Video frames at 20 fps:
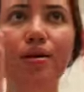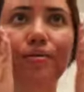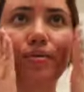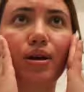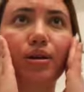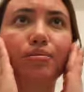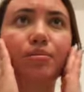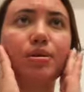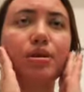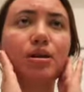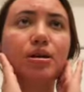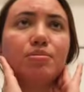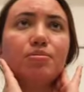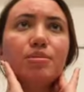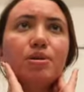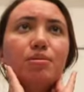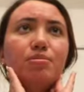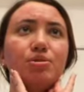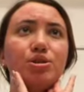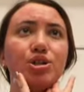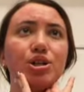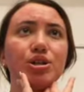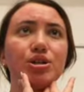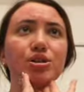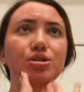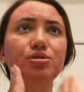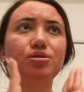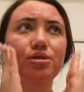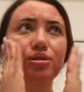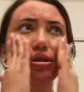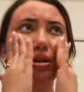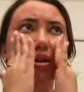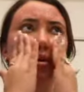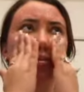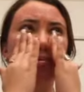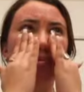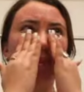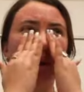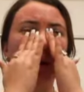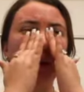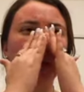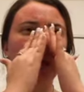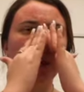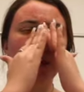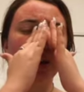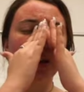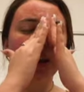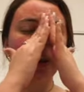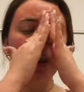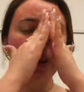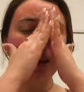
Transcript: Like, like lip injections to like make it